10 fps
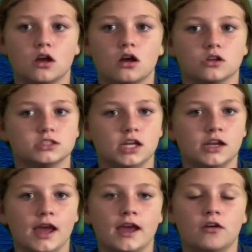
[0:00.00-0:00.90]
On
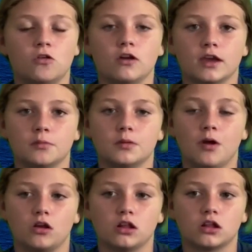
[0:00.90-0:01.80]
Sunday, it will again be
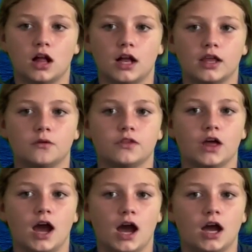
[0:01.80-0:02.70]
partly cloudy with the
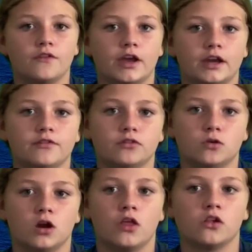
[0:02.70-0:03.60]
high of
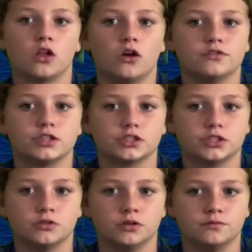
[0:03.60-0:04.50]
84 and the low of
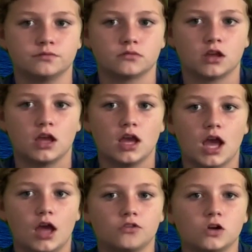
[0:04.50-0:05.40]
61.
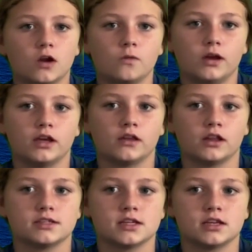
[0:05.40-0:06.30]
Have a great week and
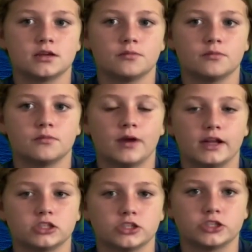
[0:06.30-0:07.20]
let's send it back
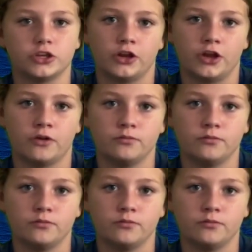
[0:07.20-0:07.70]
to the studio.